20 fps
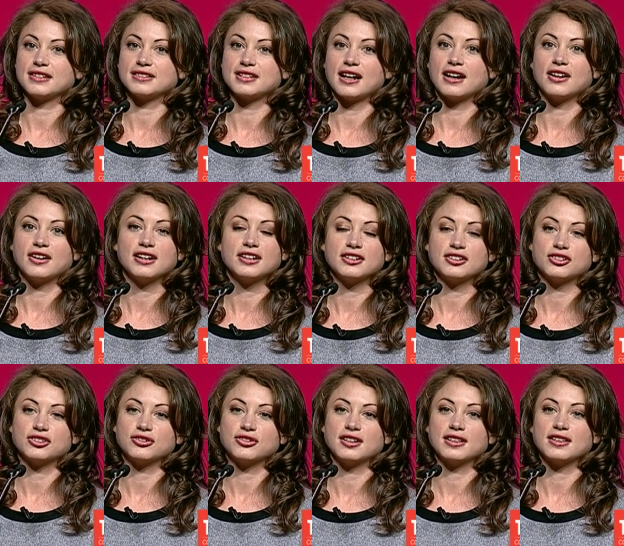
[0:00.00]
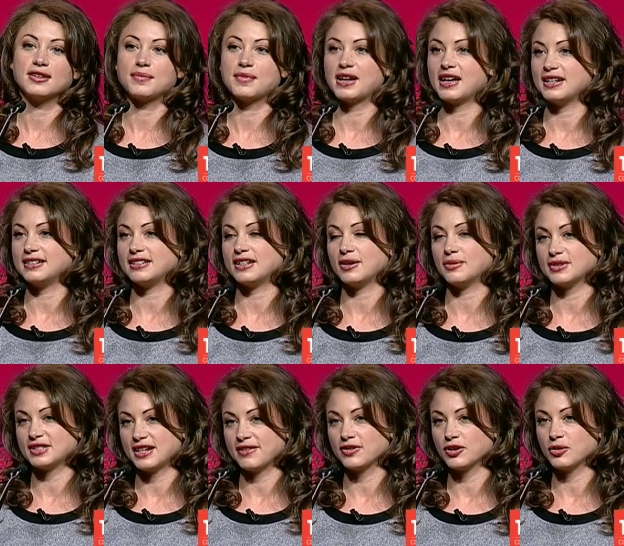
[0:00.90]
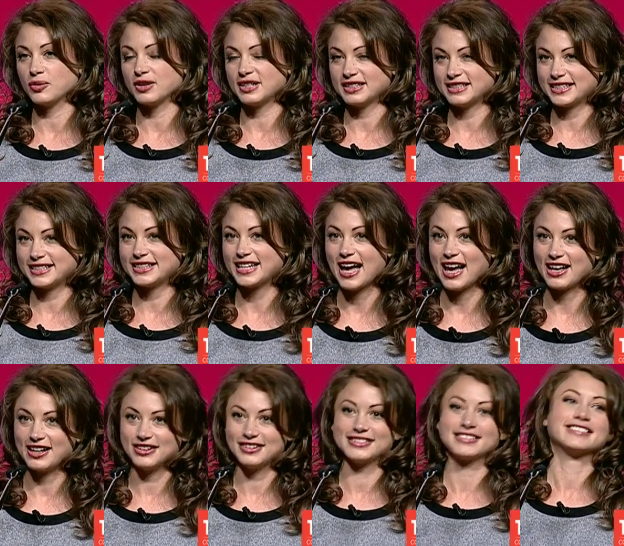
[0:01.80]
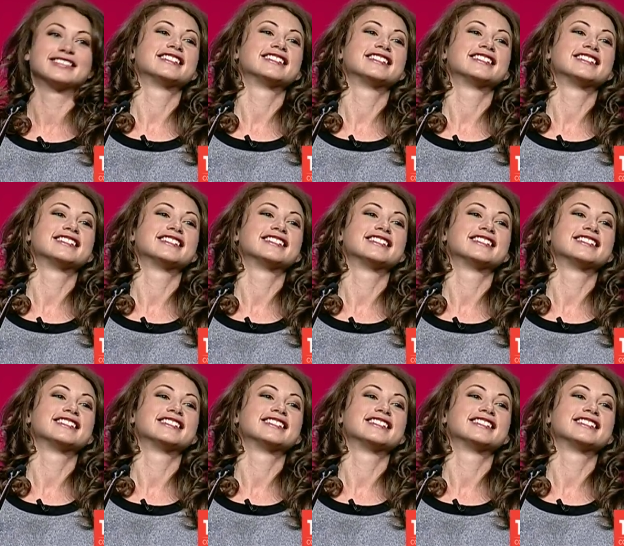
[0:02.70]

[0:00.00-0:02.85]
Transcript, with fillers: entire industry that my idea was never going to sell.